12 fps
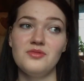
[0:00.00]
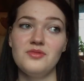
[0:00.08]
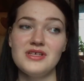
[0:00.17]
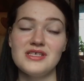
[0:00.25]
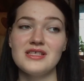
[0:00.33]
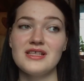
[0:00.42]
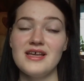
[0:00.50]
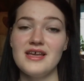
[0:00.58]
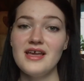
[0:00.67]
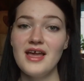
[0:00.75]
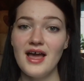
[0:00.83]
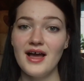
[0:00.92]

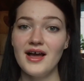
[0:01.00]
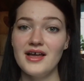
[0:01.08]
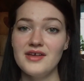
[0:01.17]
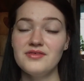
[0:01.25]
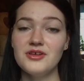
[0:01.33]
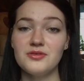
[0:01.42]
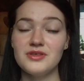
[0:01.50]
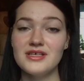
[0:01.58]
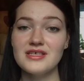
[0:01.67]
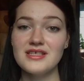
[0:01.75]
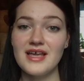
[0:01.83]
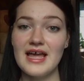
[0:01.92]
Recently, I've
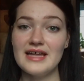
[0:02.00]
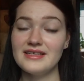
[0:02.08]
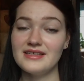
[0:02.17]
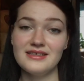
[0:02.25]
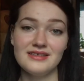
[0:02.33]
noticed that